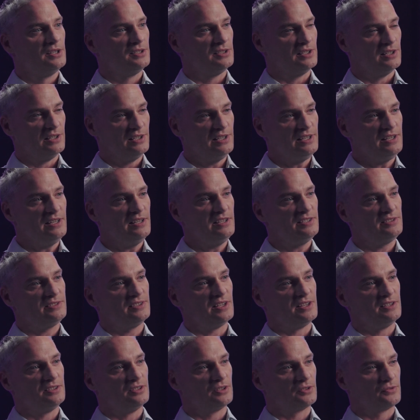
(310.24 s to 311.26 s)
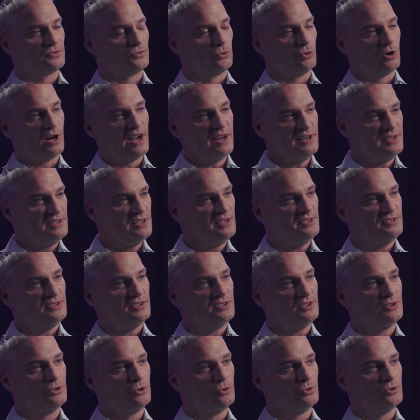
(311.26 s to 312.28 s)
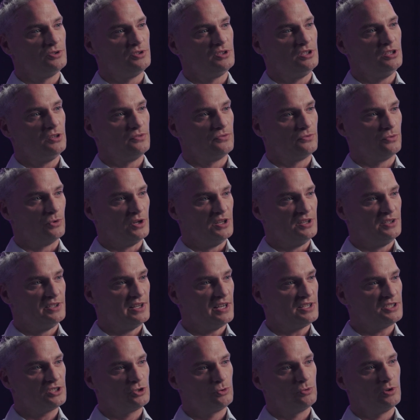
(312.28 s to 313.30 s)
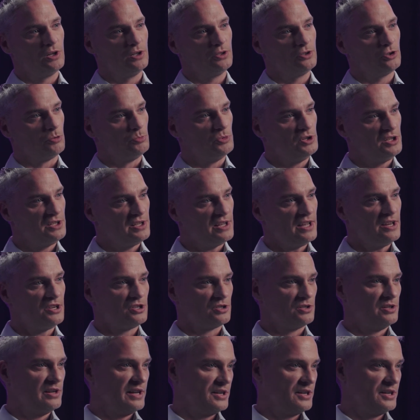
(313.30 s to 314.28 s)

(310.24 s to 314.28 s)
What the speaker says: the leading standard for IT security for industrial communication